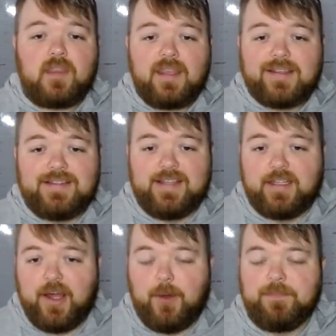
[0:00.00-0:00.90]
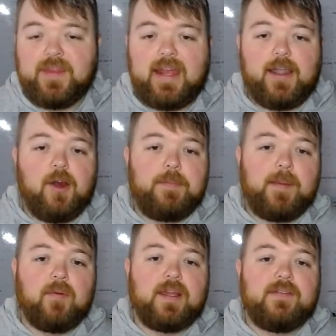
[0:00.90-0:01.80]
Zylo. And I know
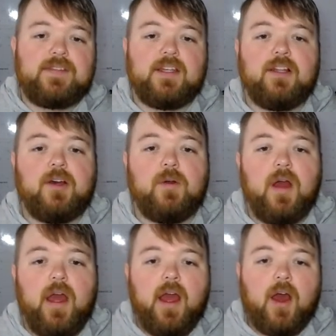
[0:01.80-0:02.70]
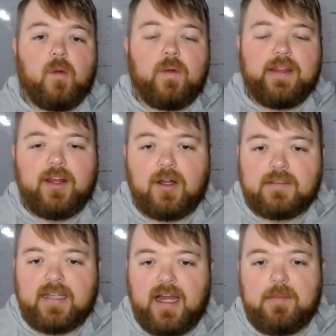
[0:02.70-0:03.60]
people give Zylo a really hard
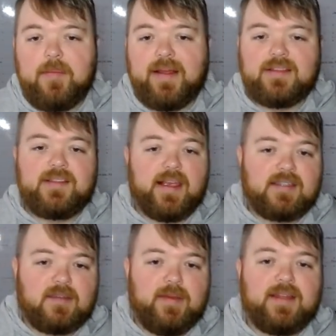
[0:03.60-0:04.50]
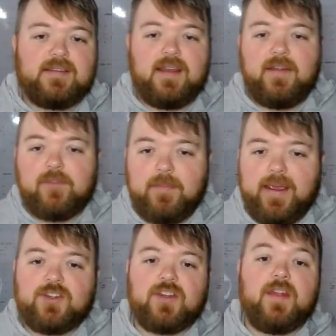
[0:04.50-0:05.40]
time about Zestimates and
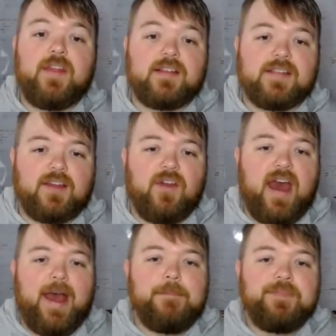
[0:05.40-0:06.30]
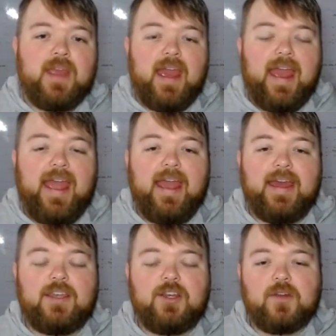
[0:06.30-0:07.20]
information and things like that.
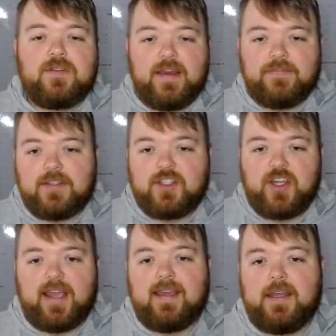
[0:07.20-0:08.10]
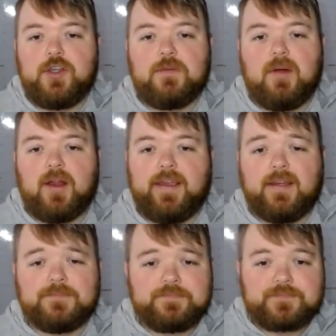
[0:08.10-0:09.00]
And definitely check it in your
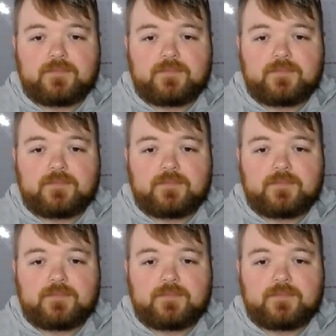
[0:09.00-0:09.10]
market.